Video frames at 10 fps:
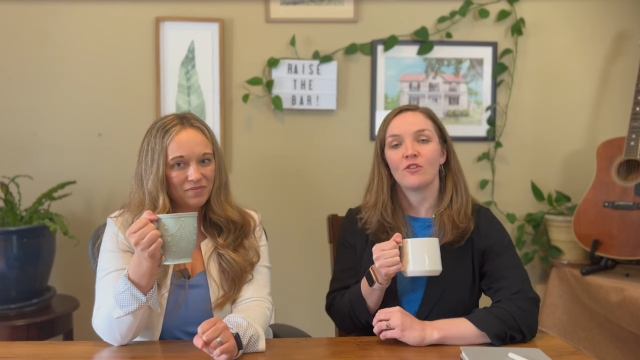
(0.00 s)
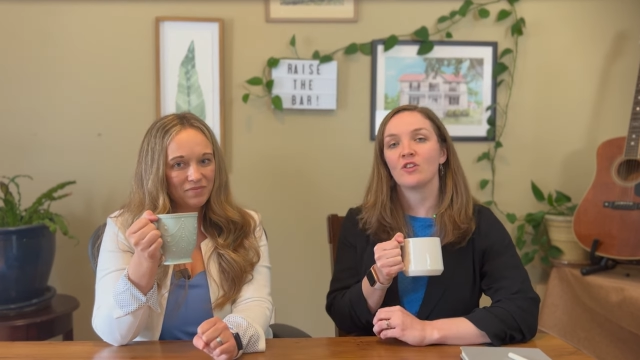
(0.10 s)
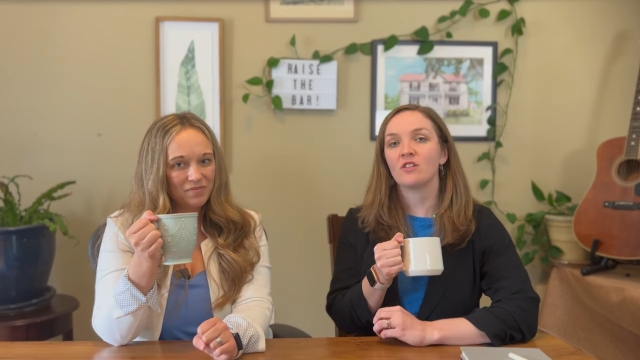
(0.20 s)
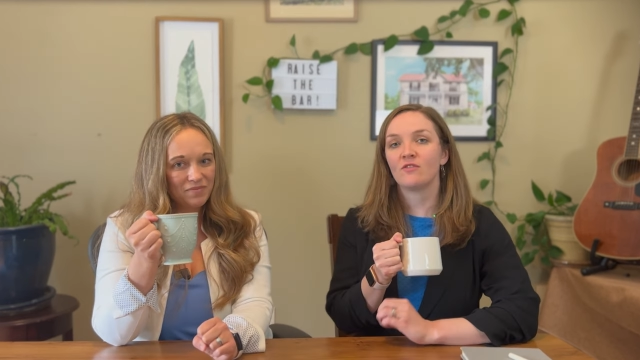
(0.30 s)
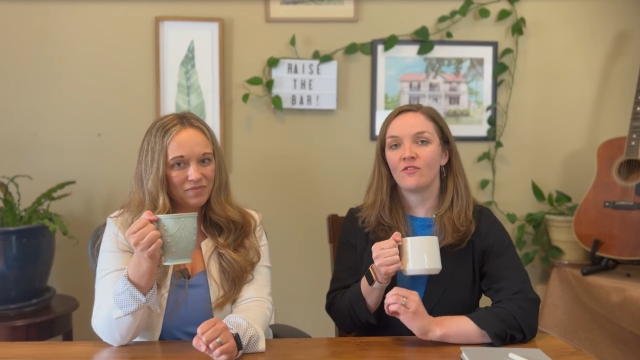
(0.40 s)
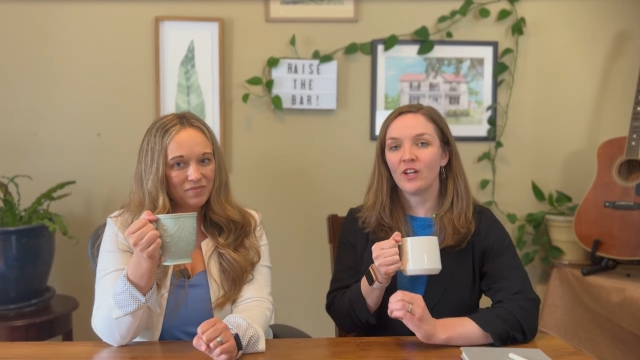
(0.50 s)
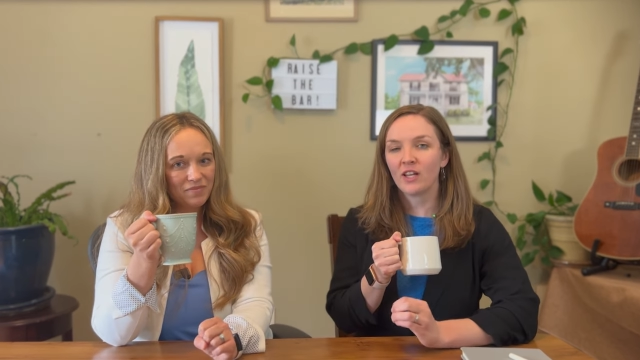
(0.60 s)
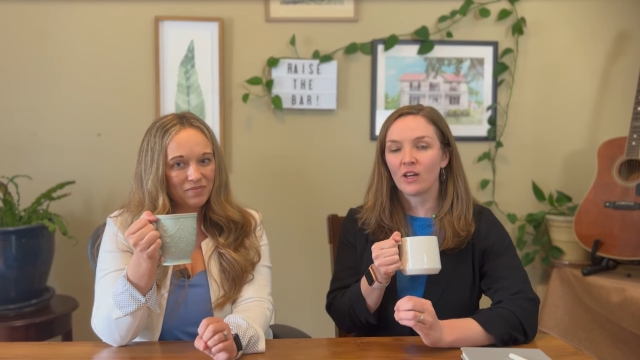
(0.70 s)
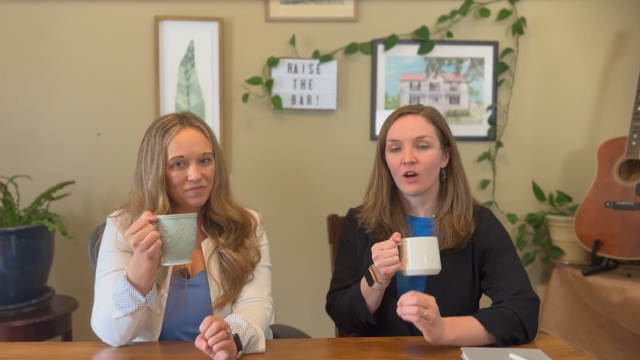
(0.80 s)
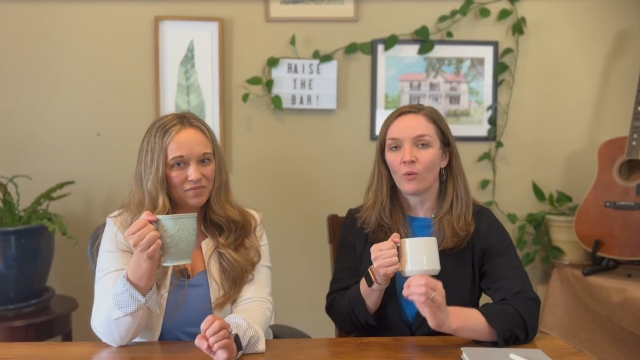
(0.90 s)
Speaker 1: for this
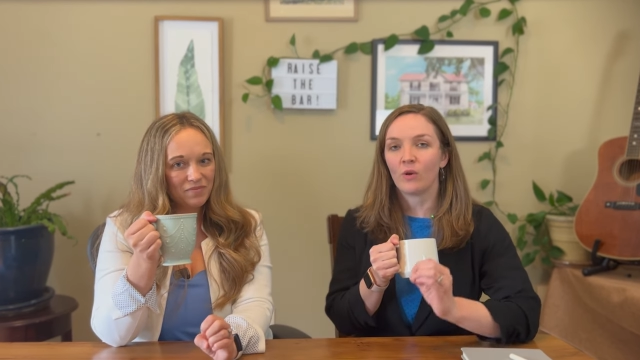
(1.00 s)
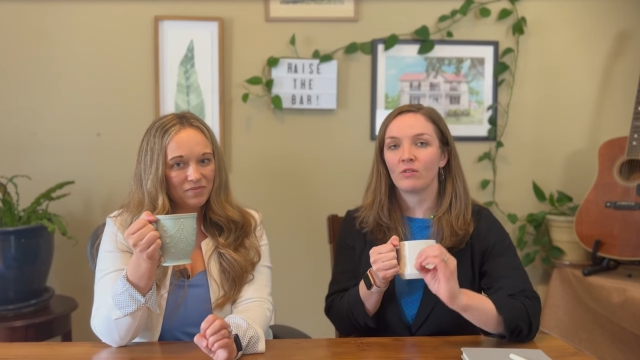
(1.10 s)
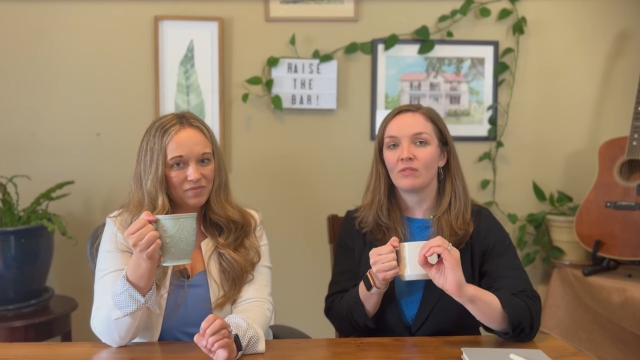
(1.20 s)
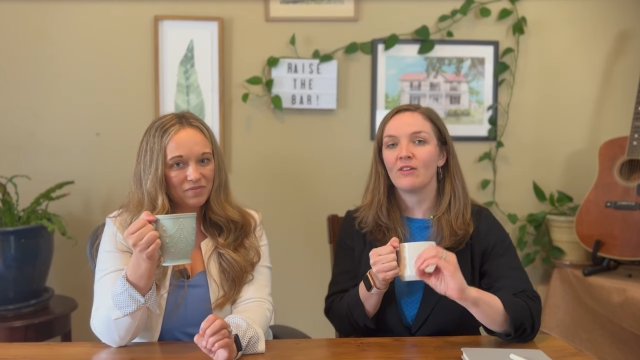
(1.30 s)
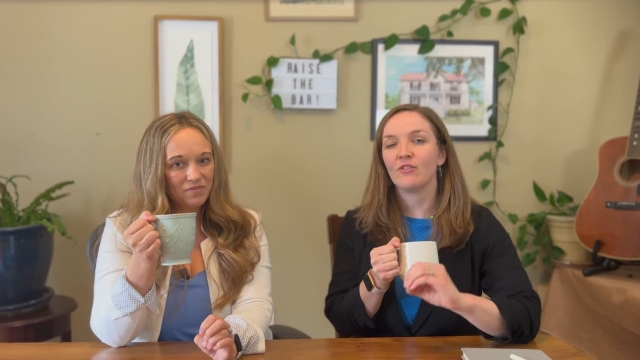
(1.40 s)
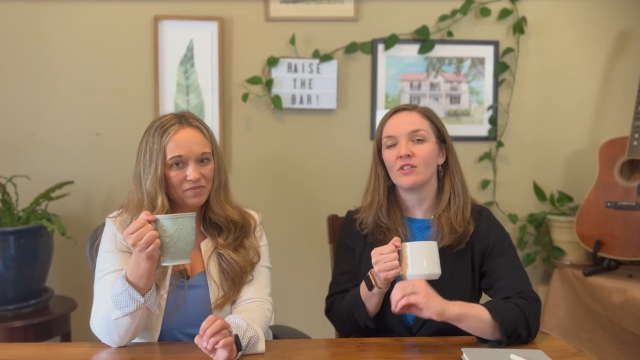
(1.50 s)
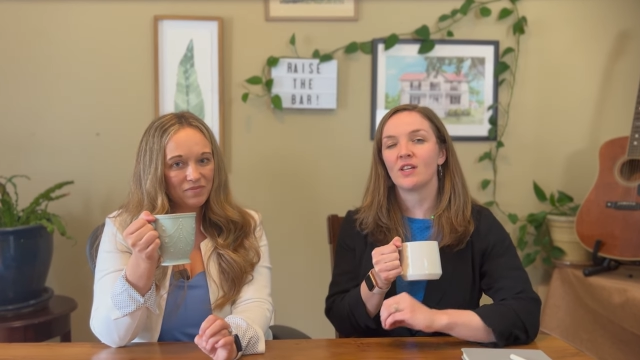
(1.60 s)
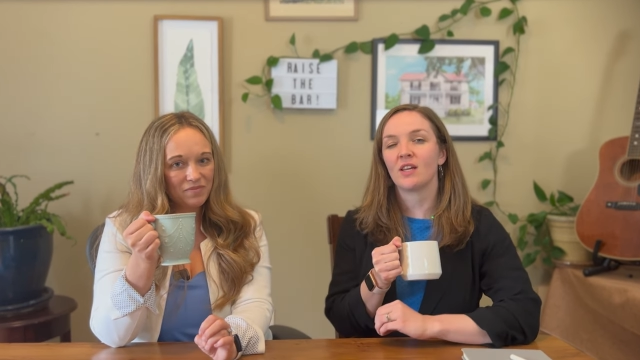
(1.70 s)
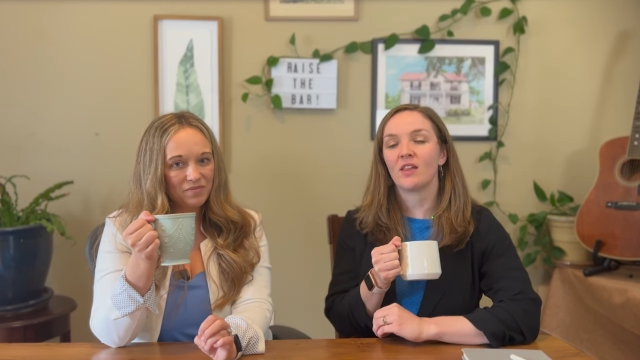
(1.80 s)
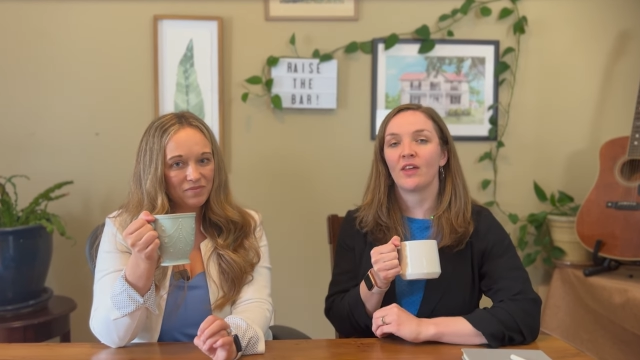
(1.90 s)
video, we are
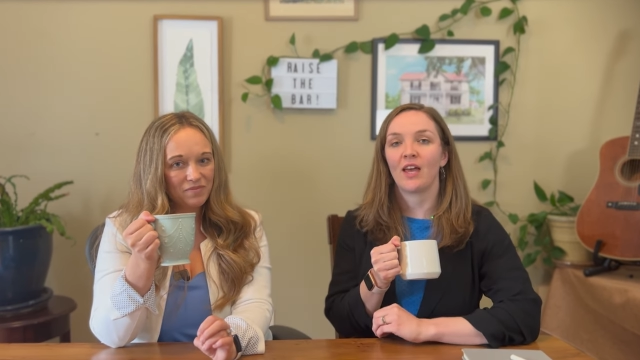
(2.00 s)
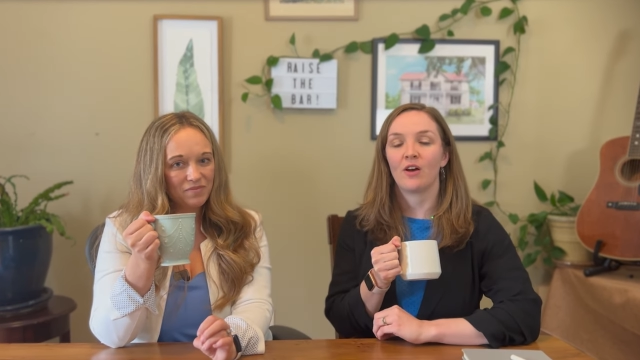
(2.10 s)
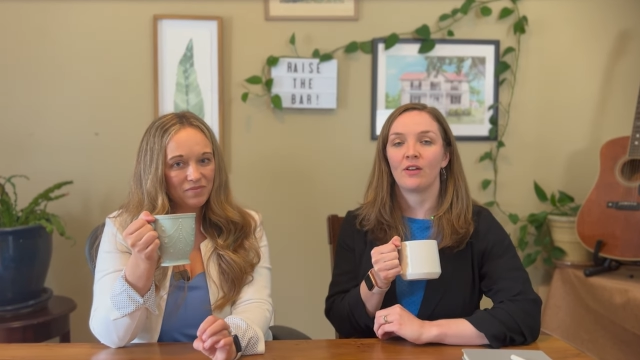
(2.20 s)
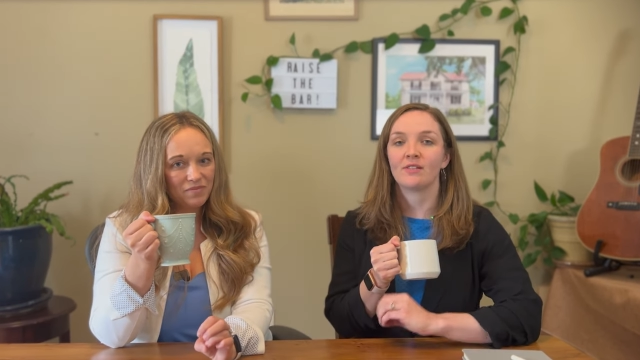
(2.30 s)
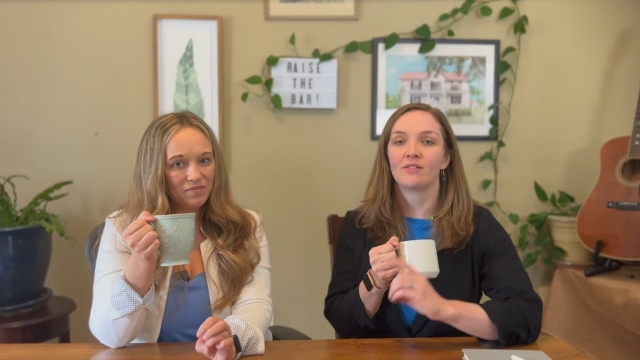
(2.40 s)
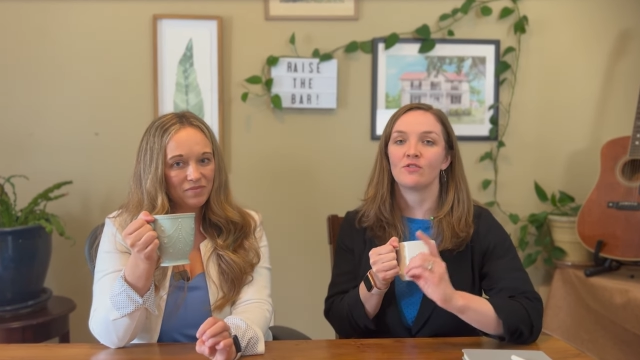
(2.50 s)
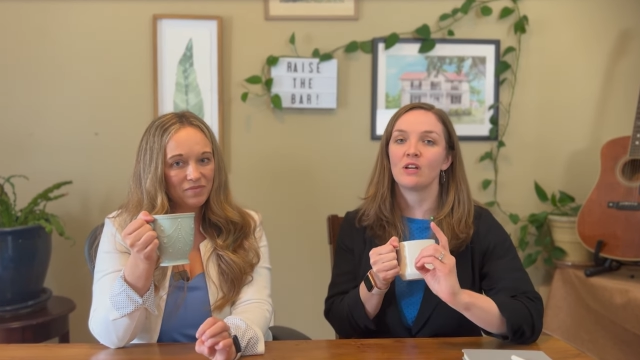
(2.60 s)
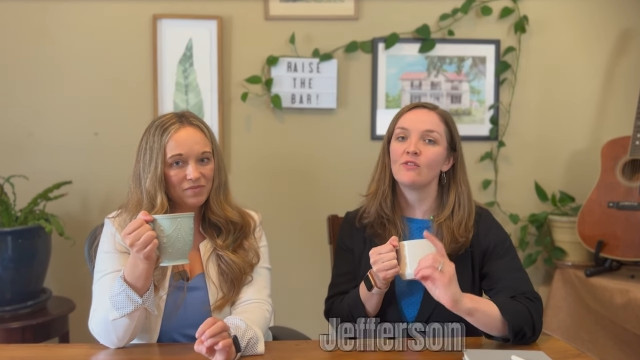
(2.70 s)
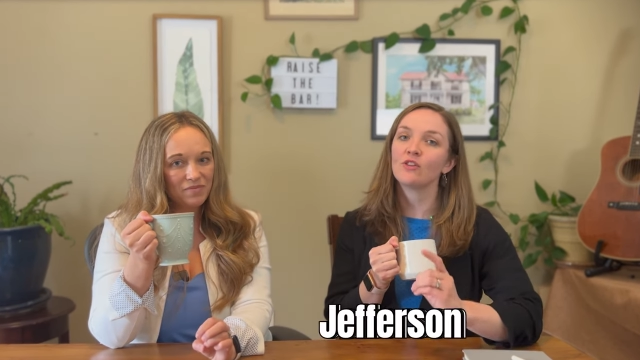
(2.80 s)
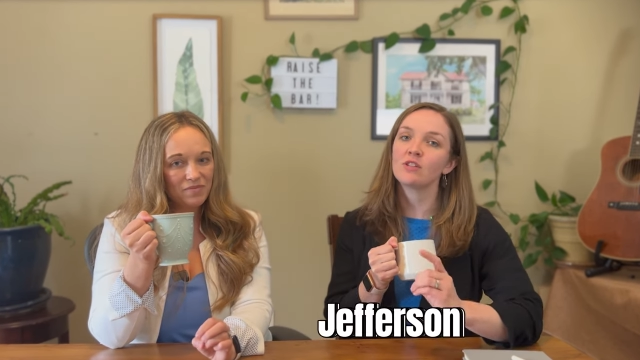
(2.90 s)
referencing the counties of
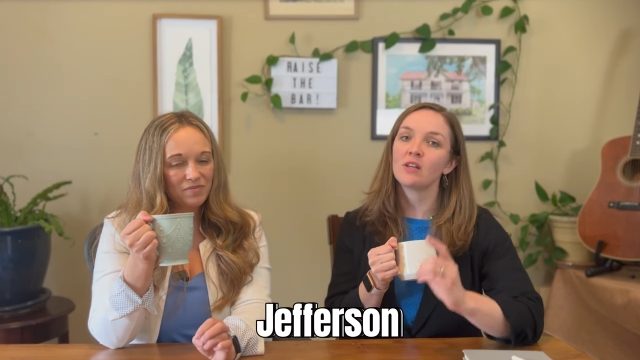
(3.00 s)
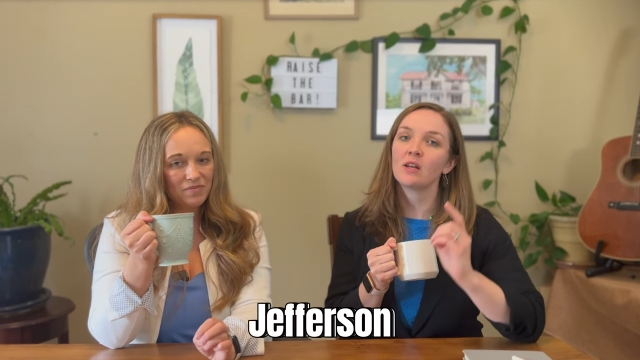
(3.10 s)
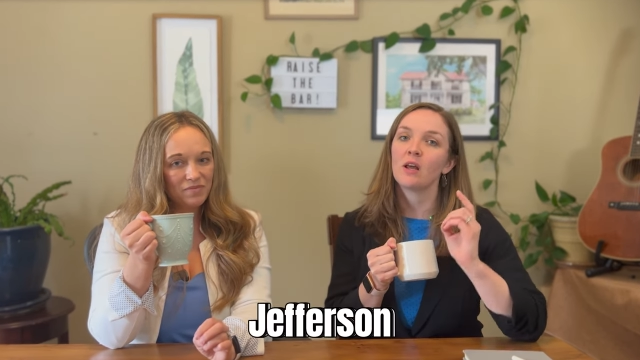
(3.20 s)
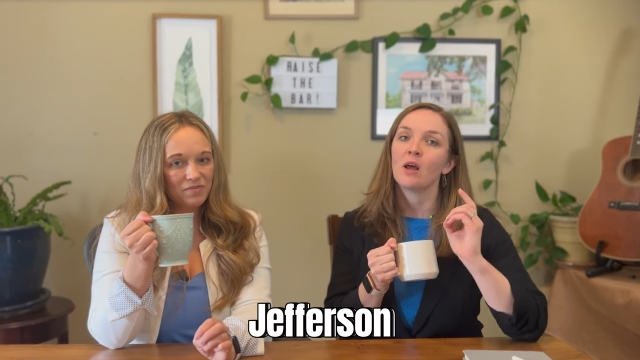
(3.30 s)
Jefferson,